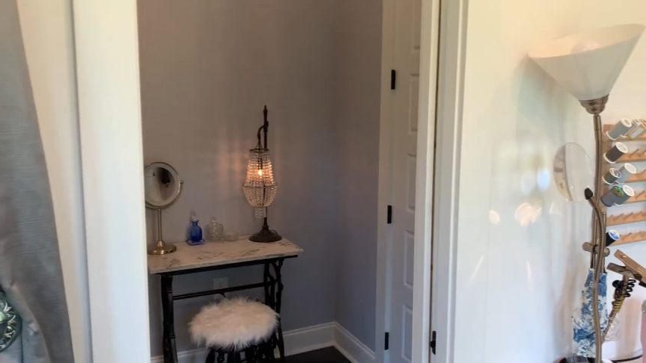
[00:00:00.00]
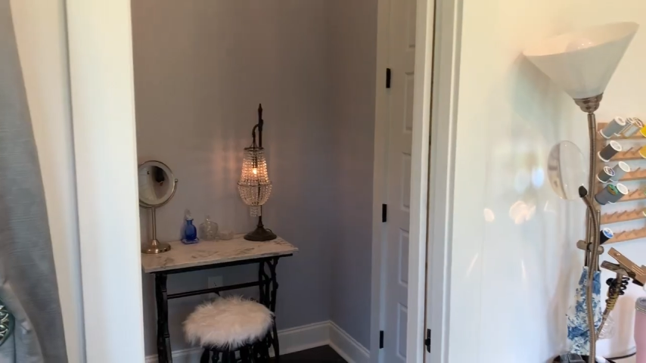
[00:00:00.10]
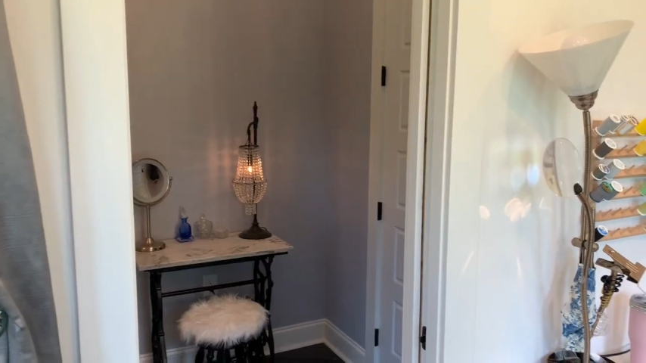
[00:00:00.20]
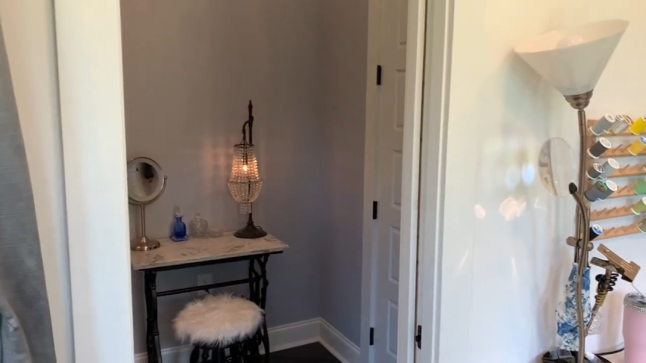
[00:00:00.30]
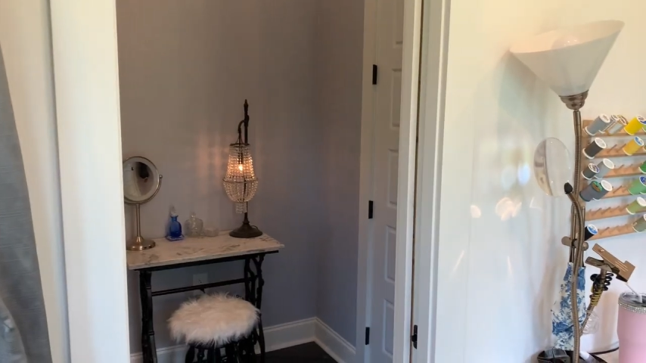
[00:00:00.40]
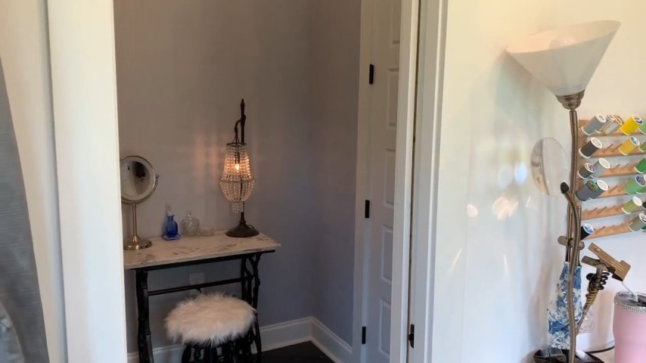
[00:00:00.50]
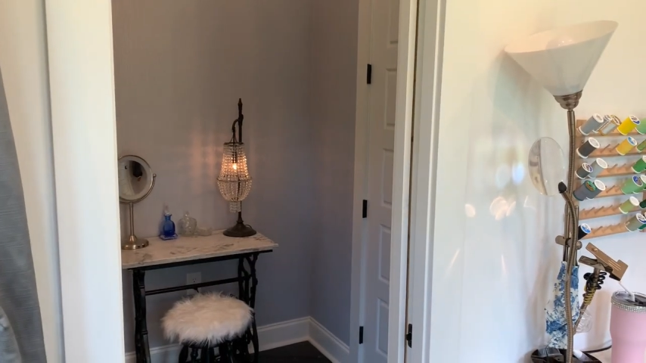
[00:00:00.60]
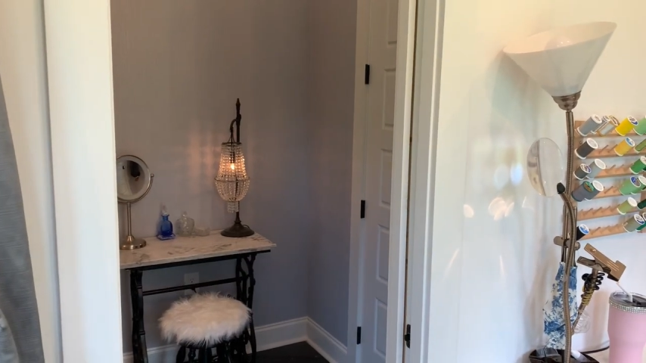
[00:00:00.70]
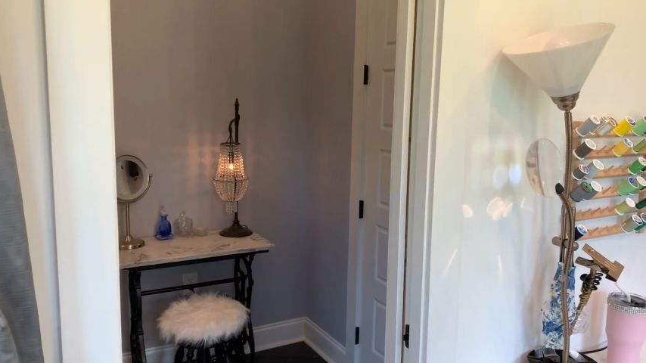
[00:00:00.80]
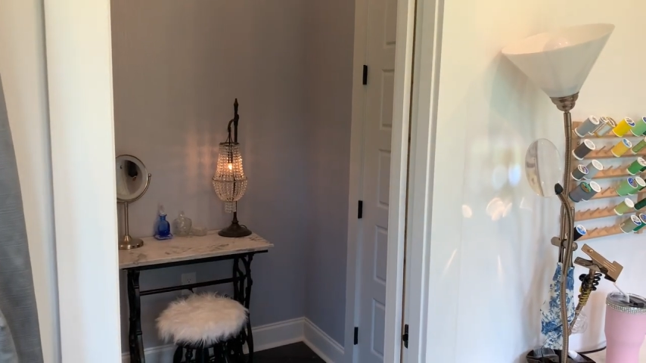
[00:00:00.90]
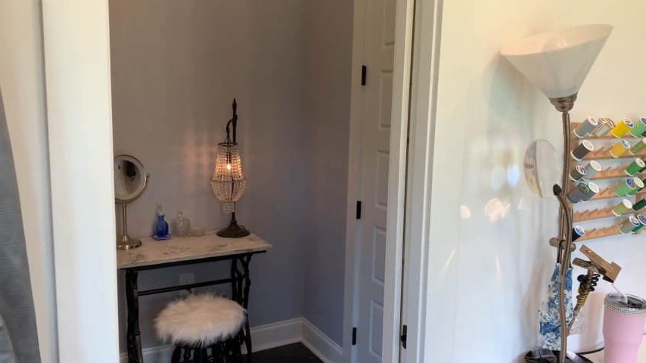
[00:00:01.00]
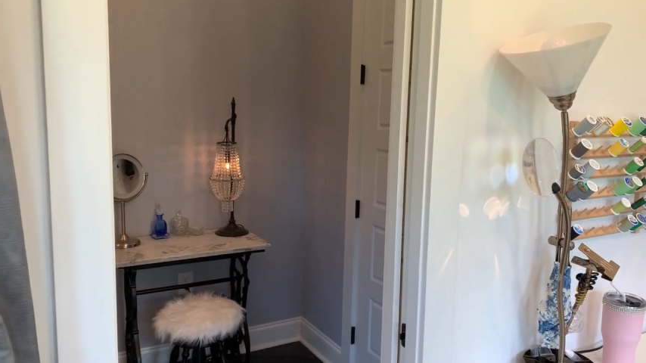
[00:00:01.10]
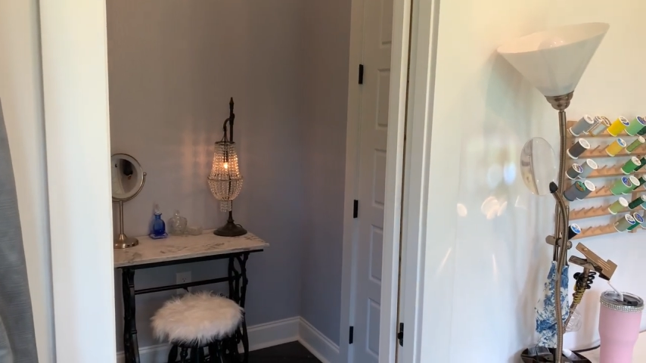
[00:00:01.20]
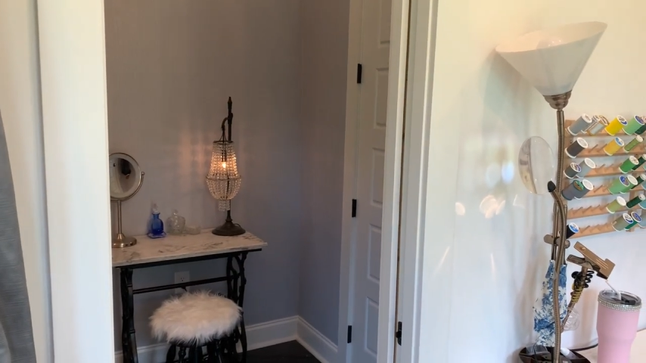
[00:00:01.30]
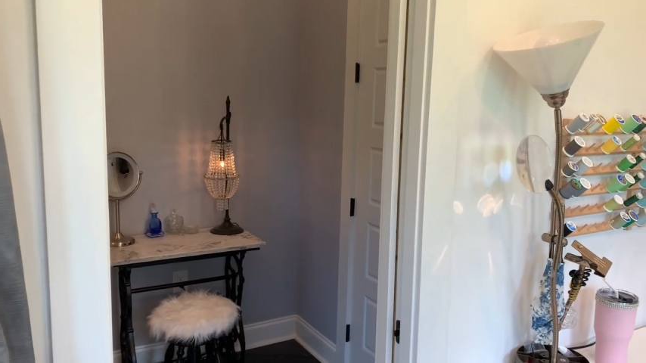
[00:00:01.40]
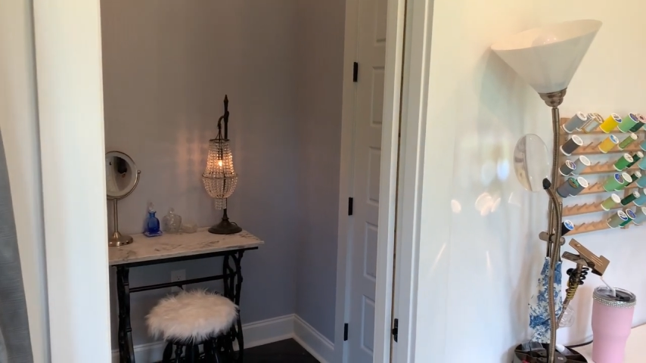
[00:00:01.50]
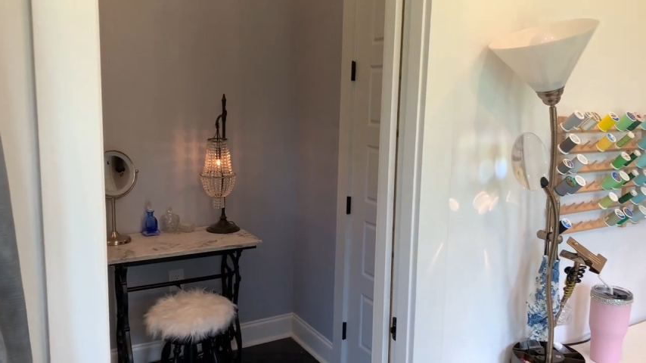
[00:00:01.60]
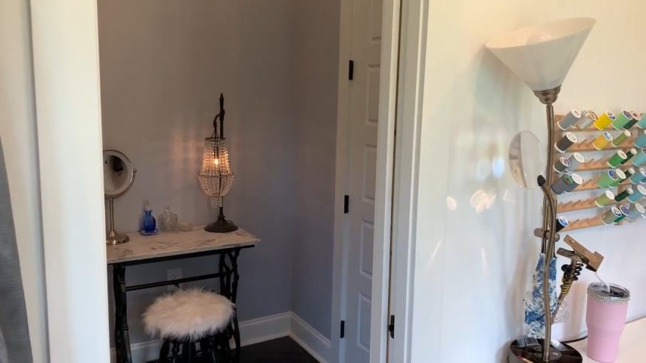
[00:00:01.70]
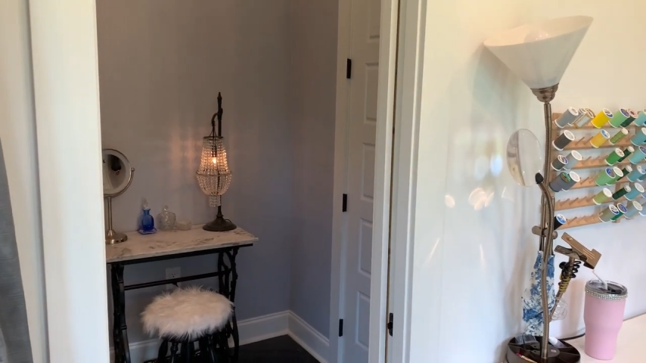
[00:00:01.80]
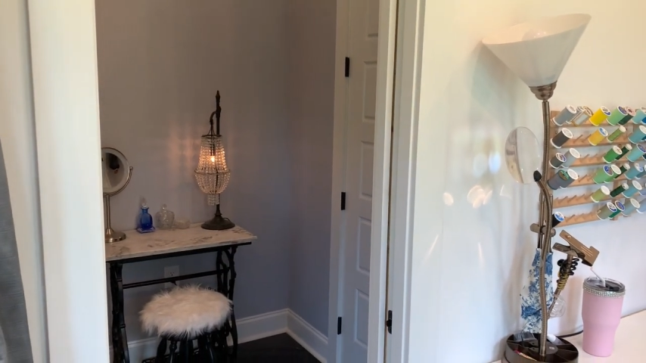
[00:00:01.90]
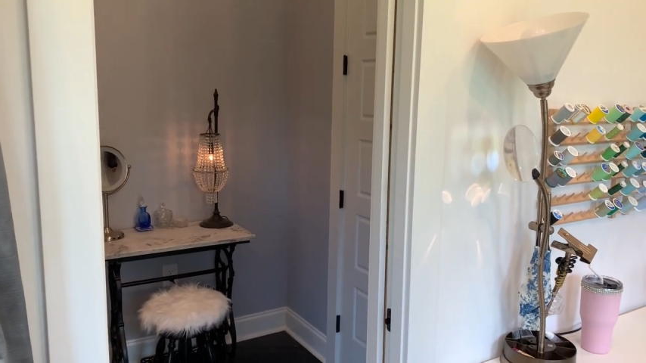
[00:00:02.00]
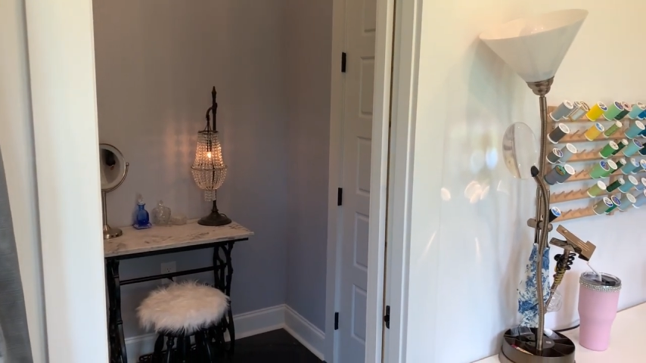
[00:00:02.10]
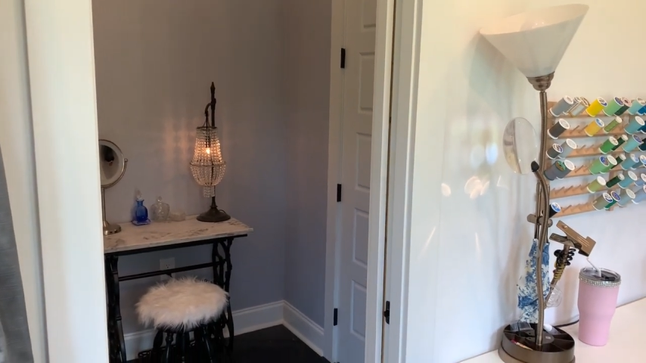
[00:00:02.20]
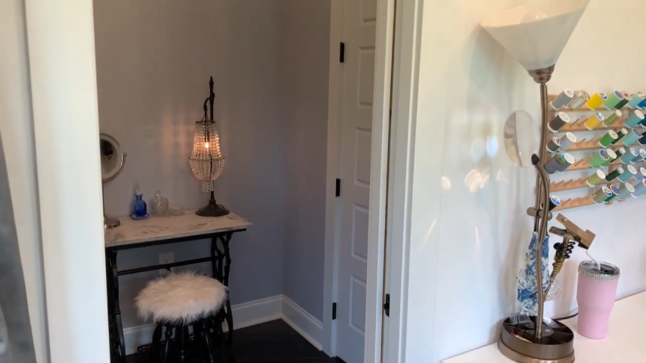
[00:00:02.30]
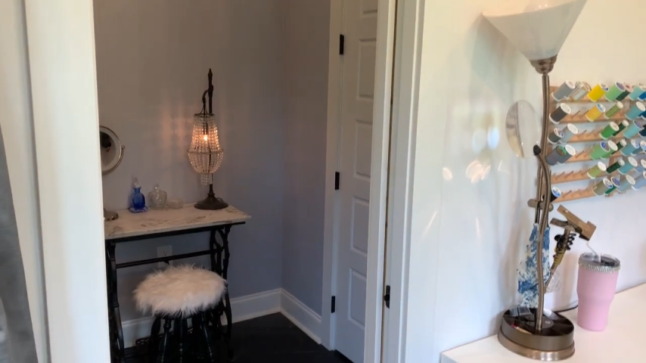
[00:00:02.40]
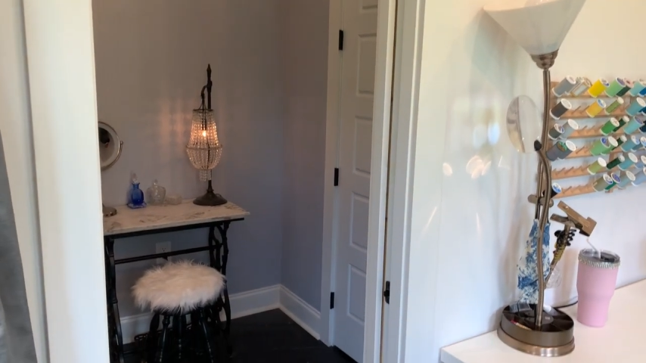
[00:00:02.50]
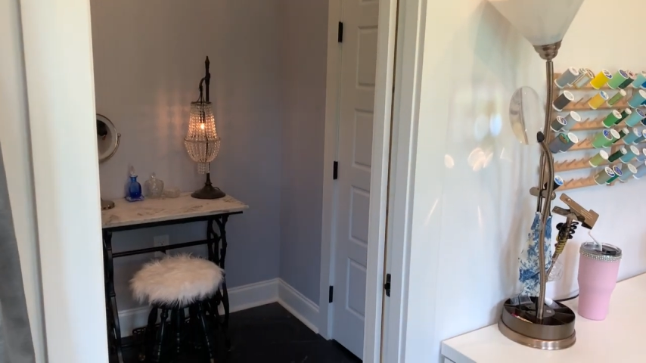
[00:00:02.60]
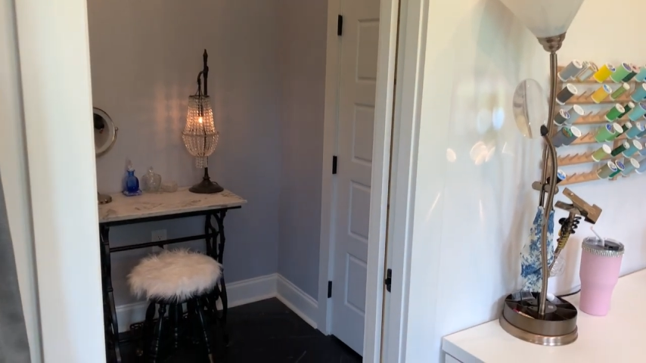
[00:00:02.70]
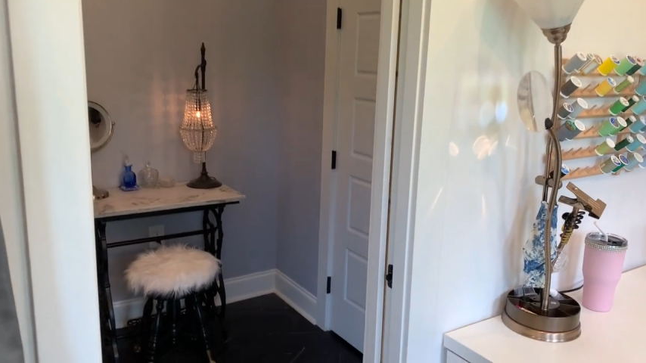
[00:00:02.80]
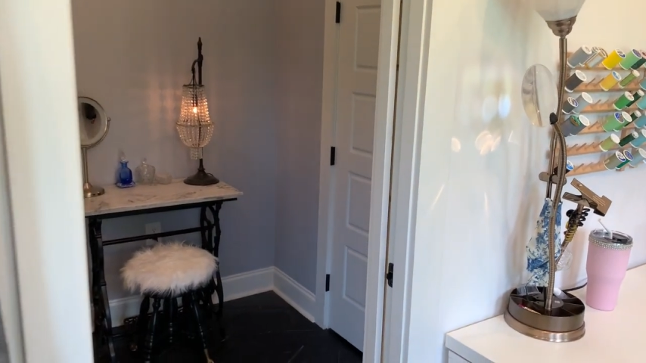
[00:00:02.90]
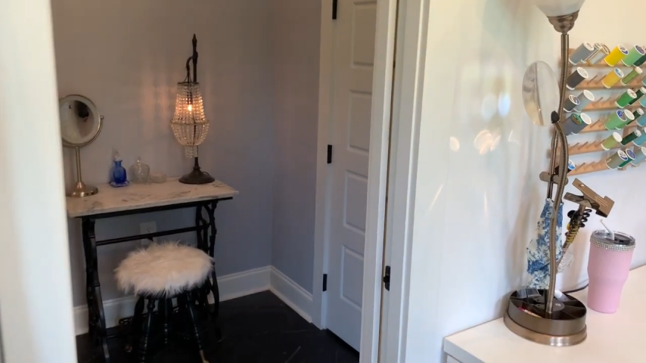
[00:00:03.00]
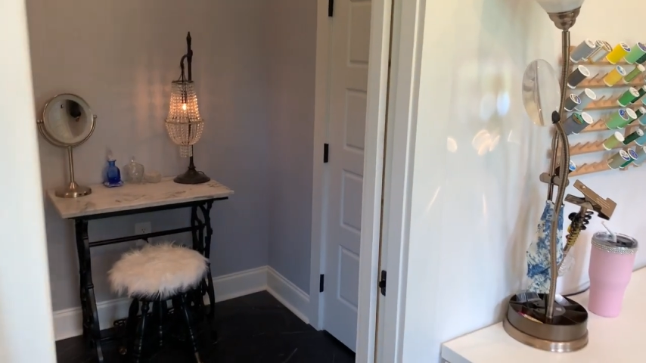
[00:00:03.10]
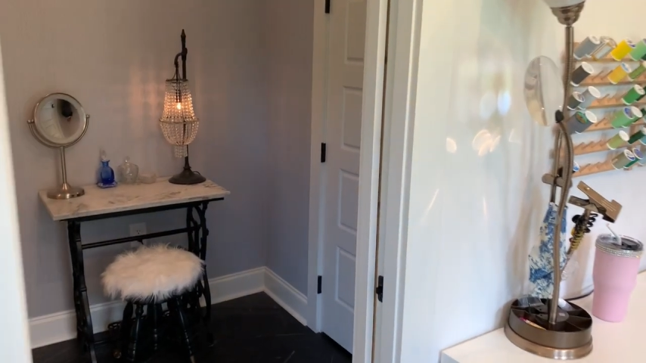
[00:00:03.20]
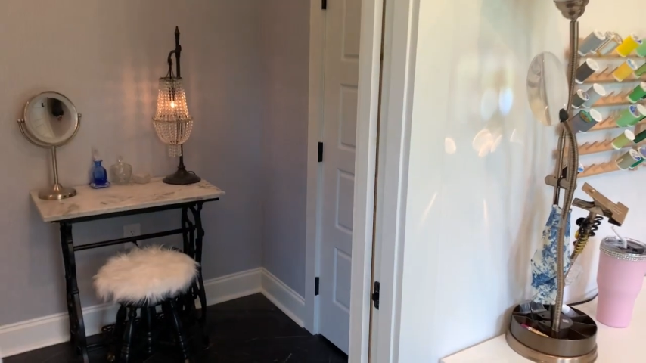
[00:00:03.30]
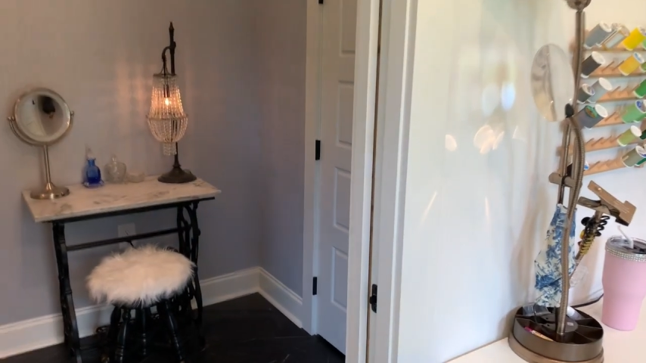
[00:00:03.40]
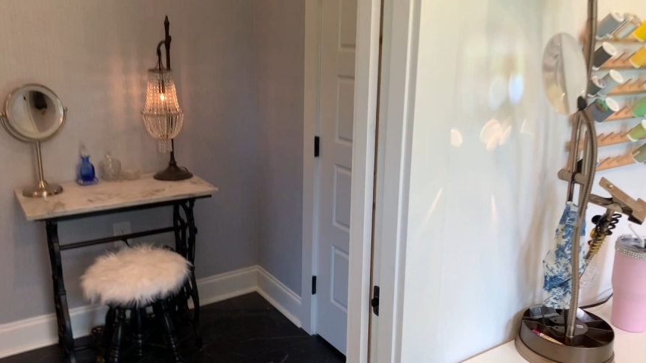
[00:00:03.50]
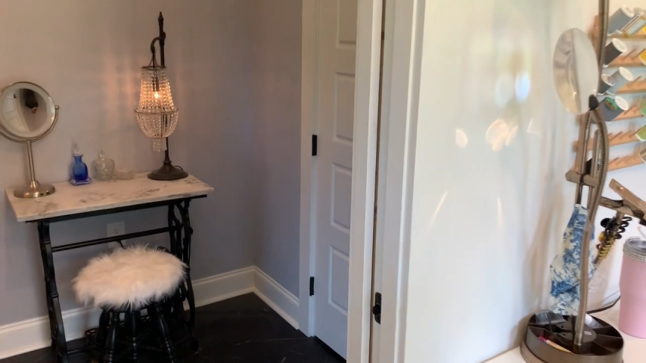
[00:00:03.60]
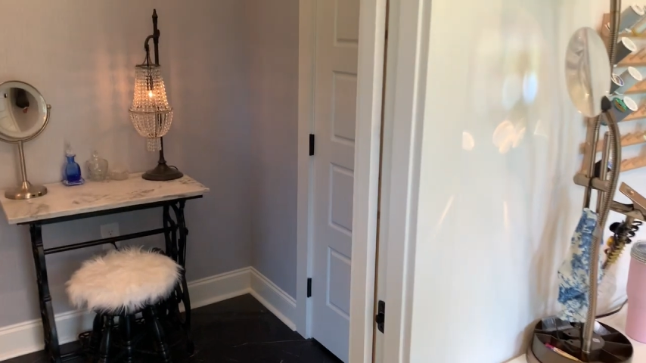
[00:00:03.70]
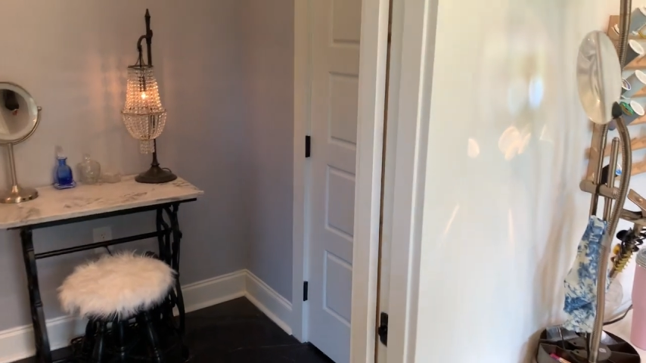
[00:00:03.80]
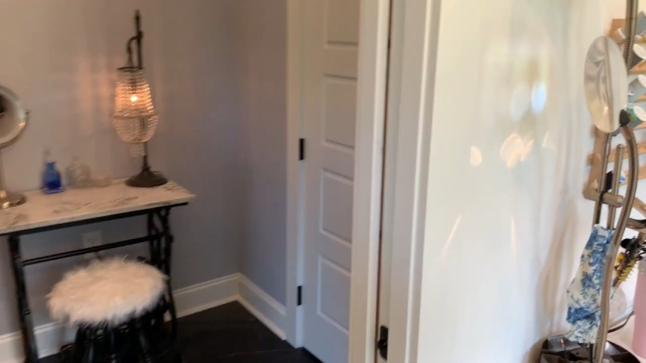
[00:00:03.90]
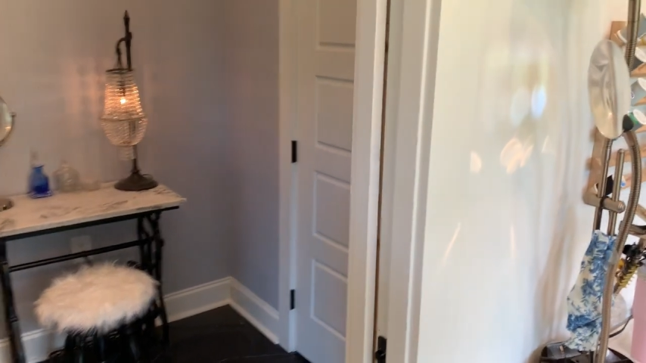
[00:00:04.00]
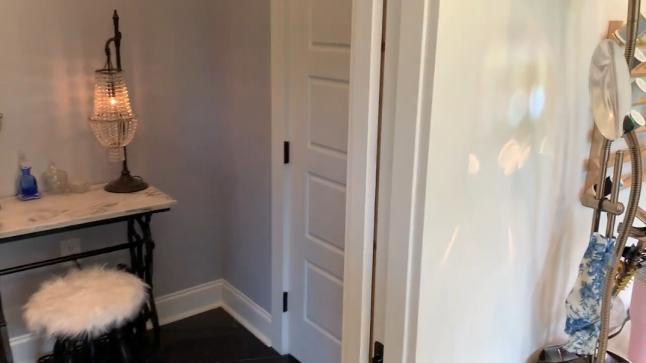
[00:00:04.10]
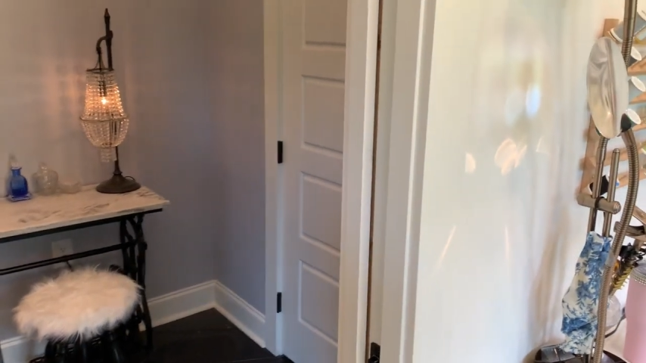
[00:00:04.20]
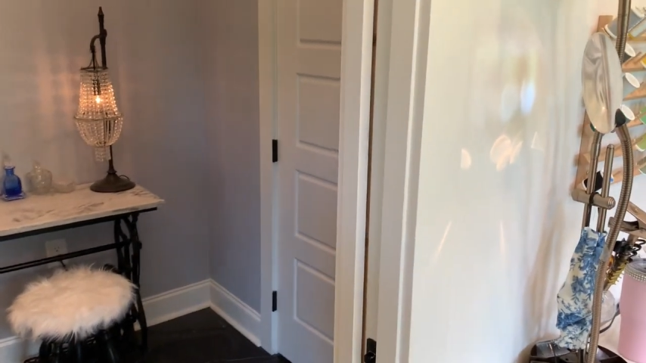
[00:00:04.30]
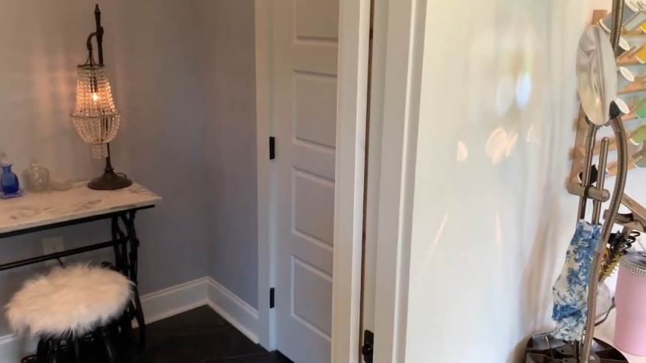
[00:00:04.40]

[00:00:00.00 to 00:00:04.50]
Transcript: No face is visible, so there are no lips to read.